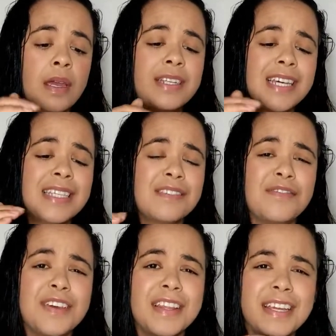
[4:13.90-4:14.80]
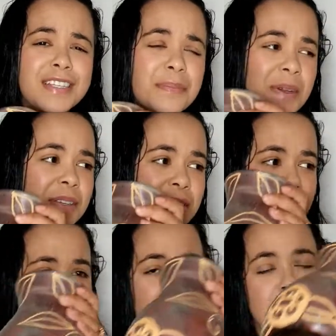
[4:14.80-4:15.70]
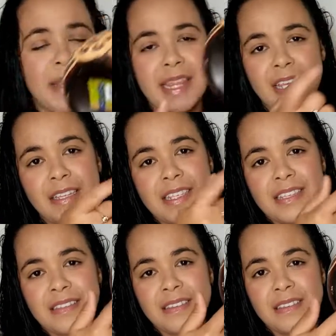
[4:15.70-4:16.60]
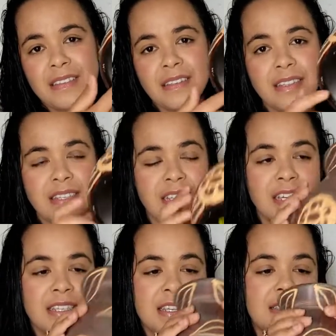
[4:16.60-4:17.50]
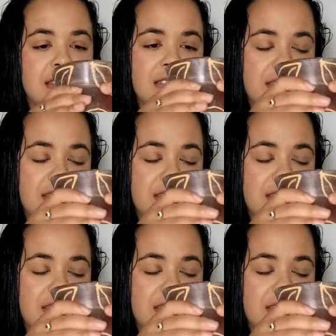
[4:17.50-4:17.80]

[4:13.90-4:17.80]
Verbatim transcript: It doesn't feel like typical ceramic, but the sticker says it's